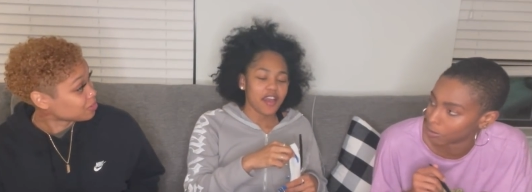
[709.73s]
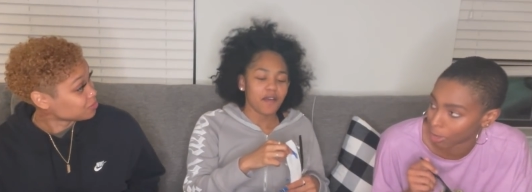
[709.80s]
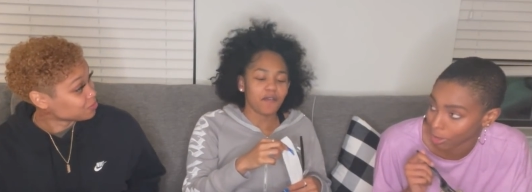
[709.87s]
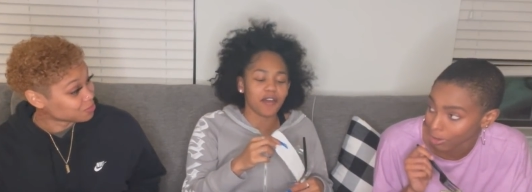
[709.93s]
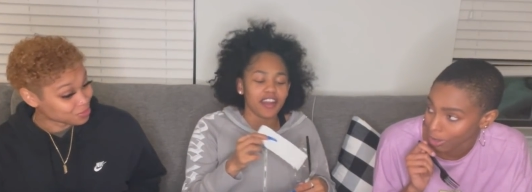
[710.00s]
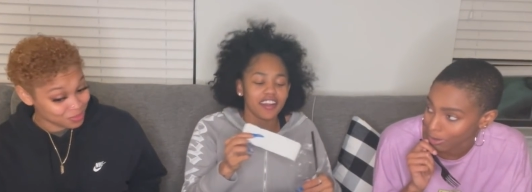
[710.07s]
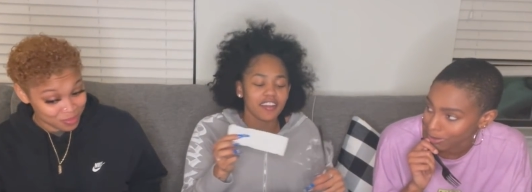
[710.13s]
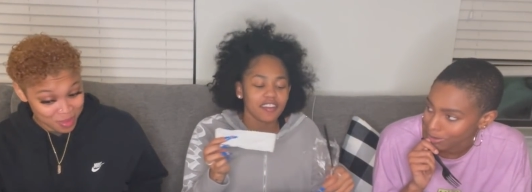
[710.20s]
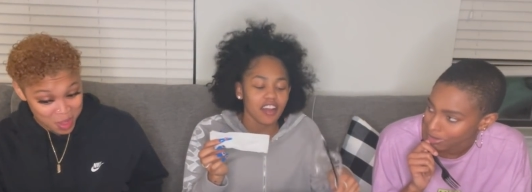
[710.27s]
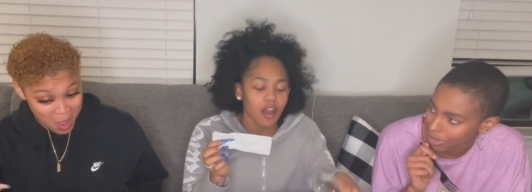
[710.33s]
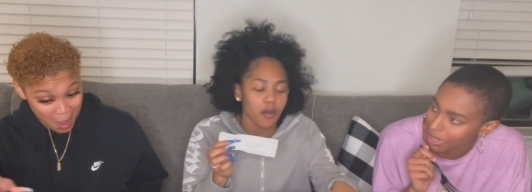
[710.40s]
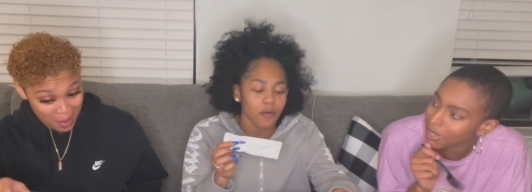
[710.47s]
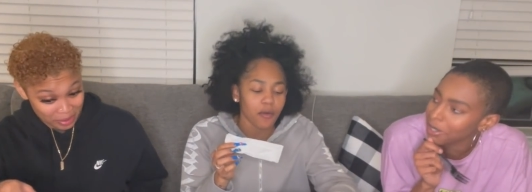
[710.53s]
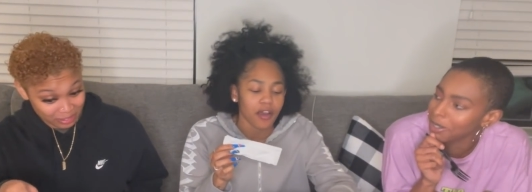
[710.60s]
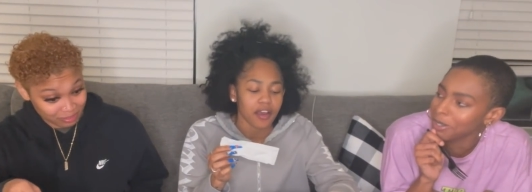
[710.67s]
Speaker 1: when
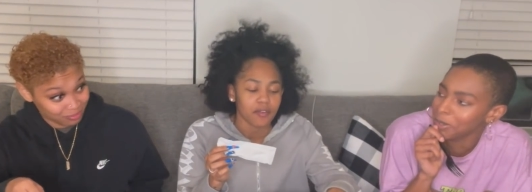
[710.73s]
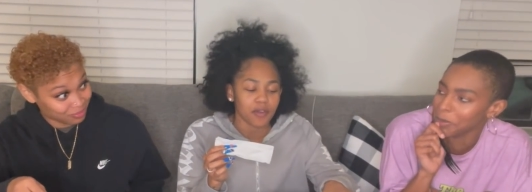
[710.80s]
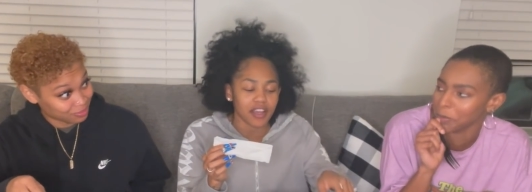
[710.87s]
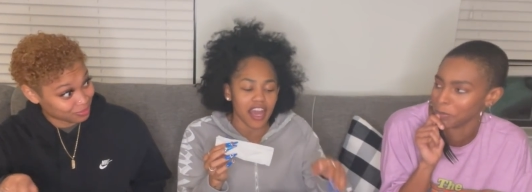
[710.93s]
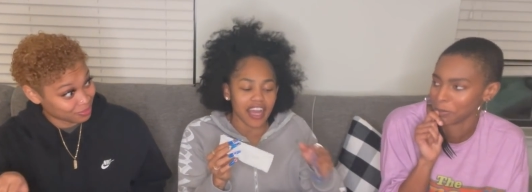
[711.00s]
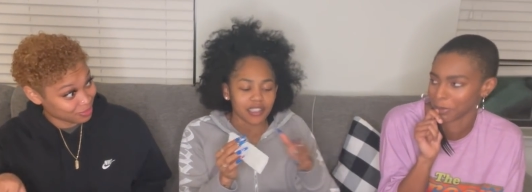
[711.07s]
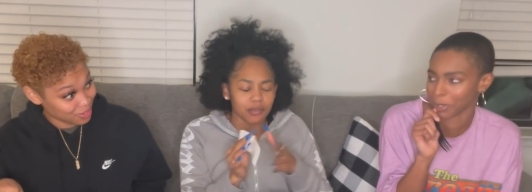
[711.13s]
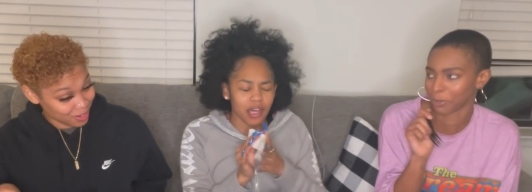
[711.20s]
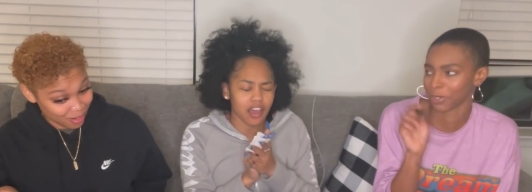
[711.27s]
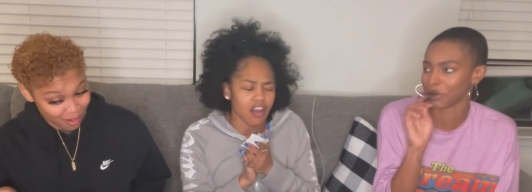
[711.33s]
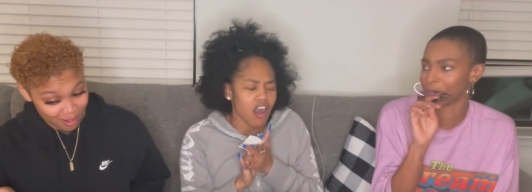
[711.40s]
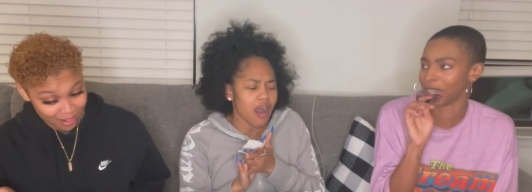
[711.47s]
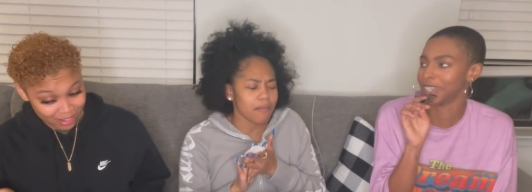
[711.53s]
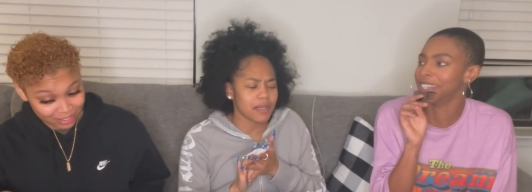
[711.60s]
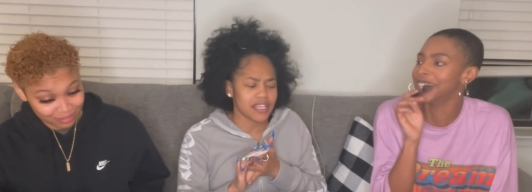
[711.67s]
guys like
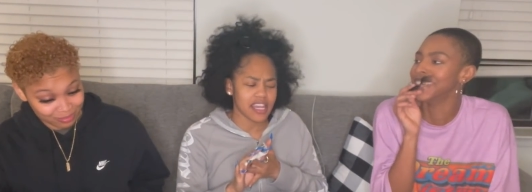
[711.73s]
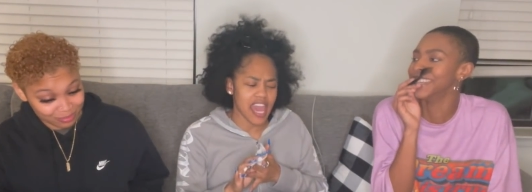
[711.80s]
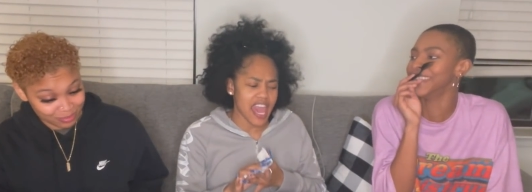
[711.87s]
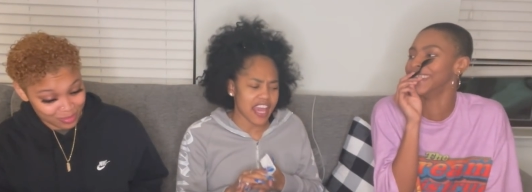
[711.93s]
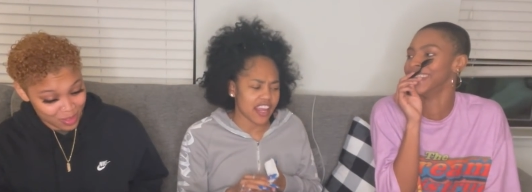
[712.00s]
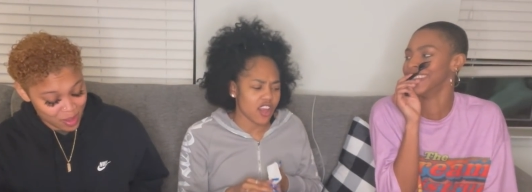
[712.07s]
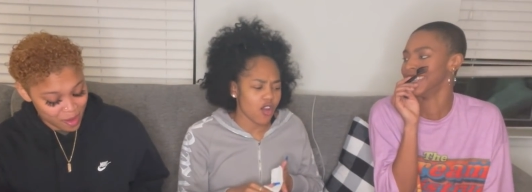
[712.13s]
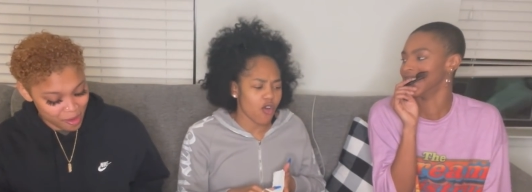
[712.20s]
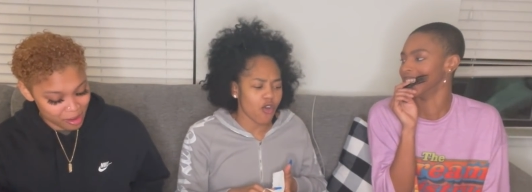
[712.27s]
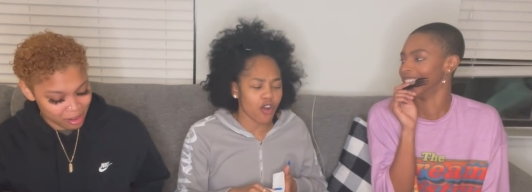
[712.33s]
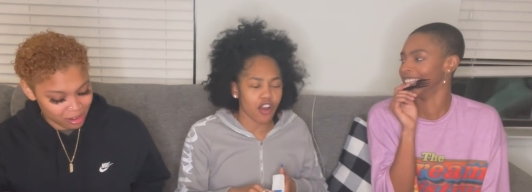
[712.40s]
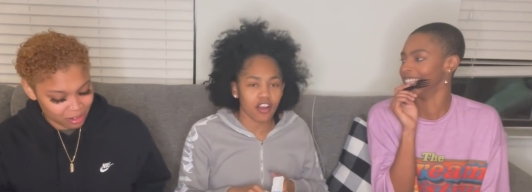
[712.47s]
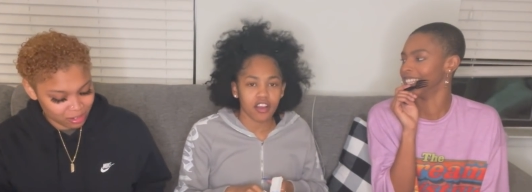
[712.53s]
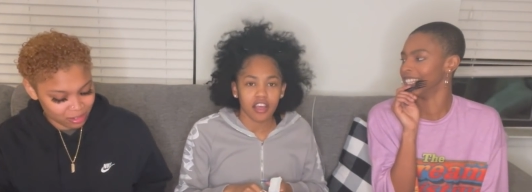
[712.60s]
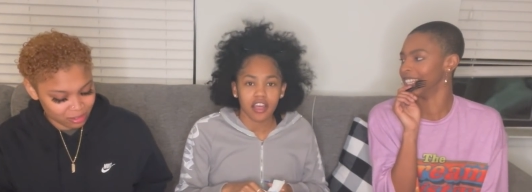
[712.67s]
call me daddy,
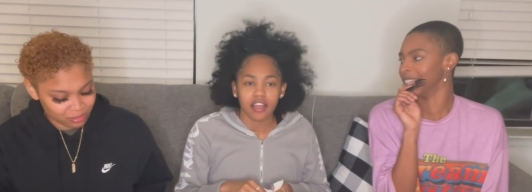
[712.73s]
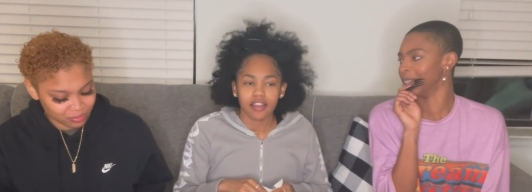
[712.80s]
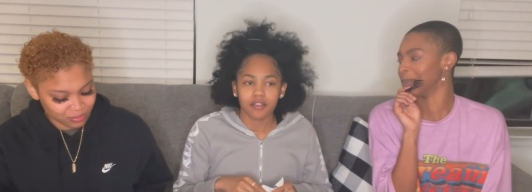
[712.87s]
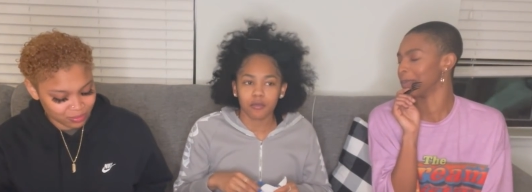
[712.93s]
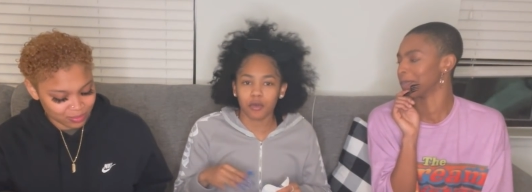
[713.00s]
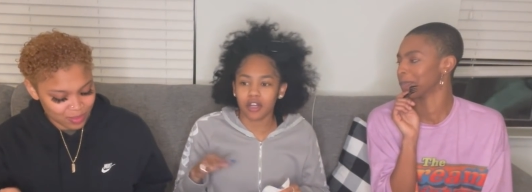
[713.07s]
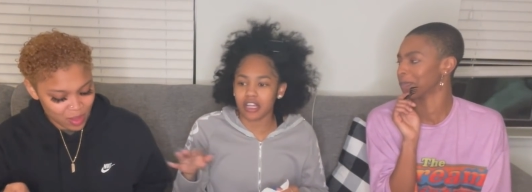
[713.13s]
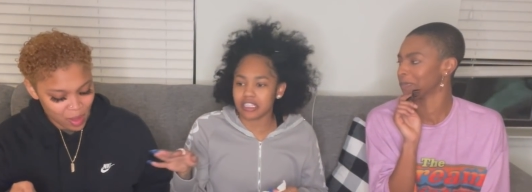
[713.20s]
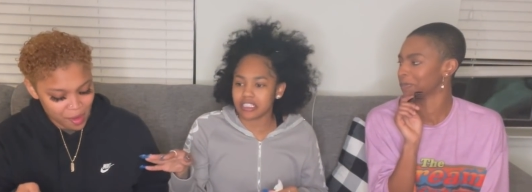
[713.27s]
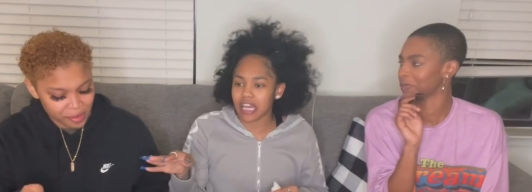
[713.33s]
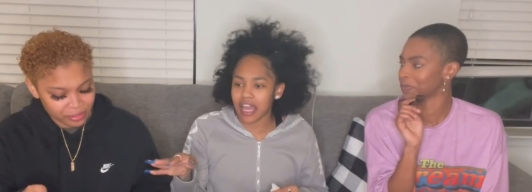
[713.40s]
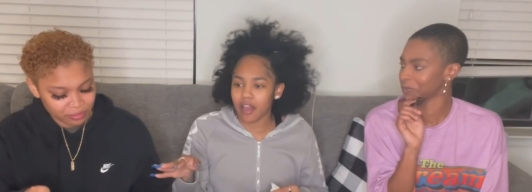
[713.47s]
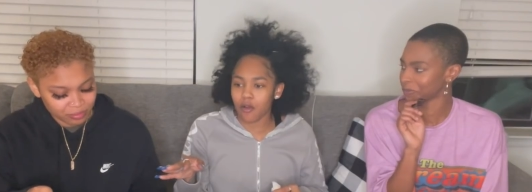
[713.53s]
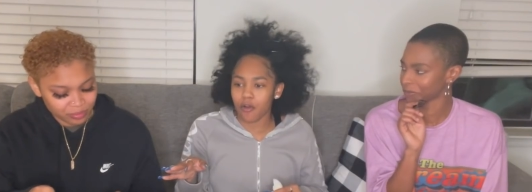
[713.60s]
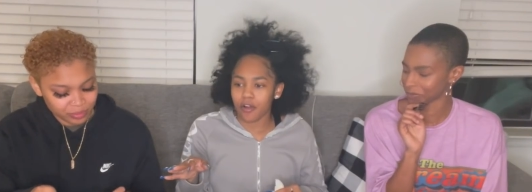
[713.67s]
or when it's like,
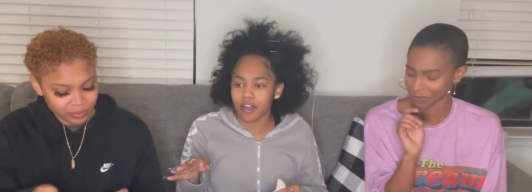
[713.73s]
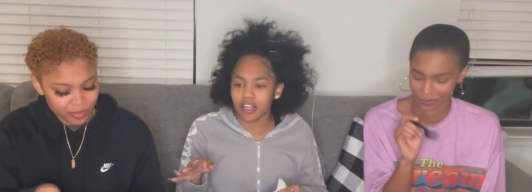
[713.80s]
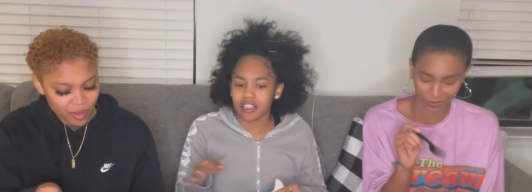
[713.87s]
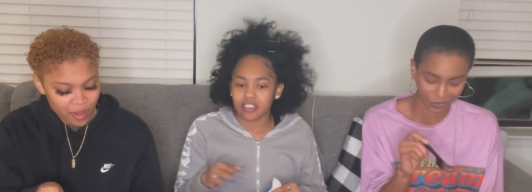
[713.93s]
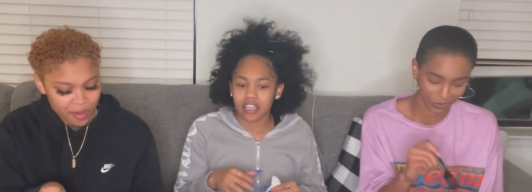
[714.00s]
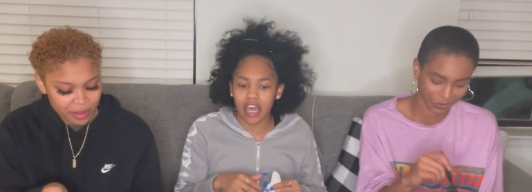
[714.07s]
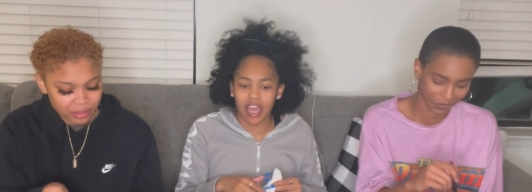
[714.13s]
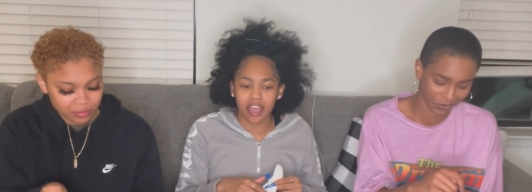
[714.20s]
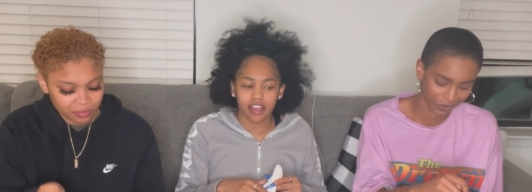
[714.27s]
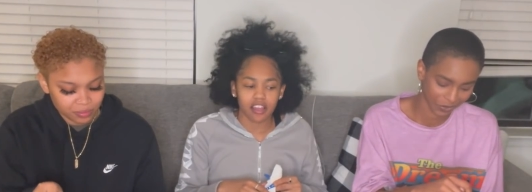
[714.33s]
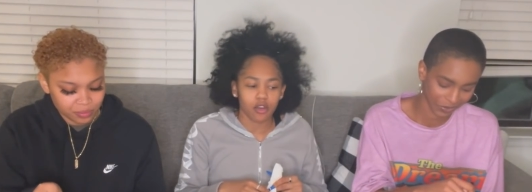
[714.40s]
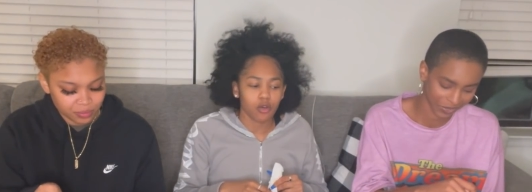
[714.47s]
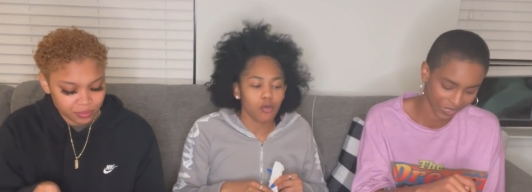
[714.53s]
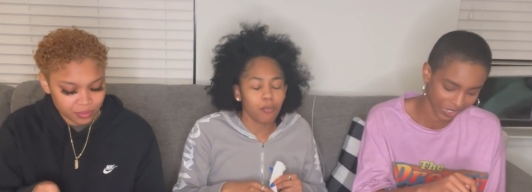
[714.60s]
who